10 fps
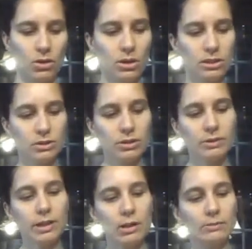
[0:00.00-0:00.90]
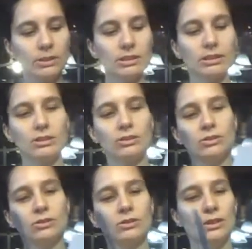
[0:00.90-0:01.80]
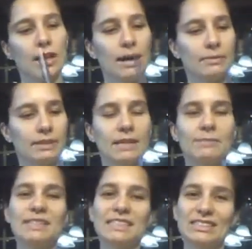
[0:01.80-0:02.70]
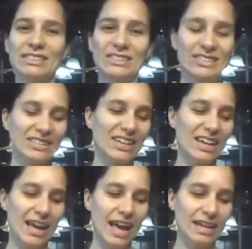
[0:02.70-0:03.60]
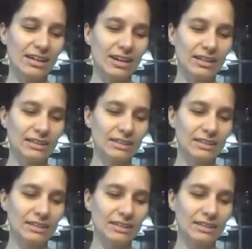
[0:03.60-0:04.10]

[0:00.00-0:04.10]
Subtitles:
So here we go. I'm going to take my scissors and cut,